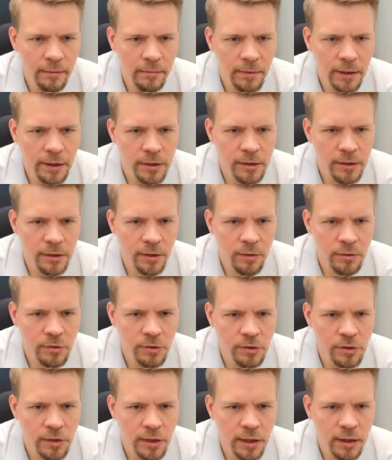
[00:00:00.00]
Because no
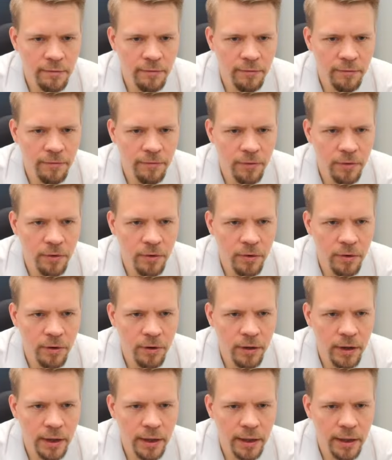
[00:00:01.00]

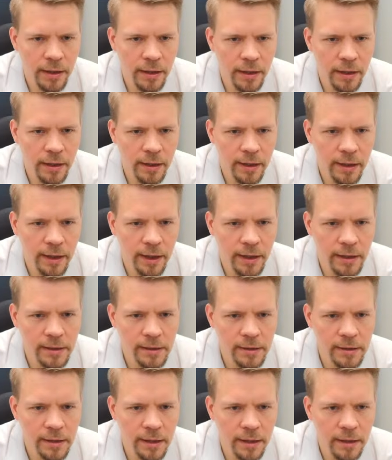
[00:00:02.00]
c4, I
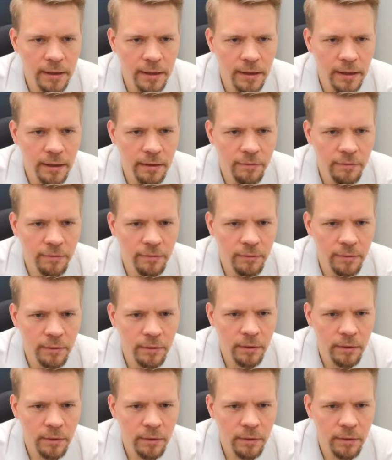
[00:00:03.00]
guess. And if...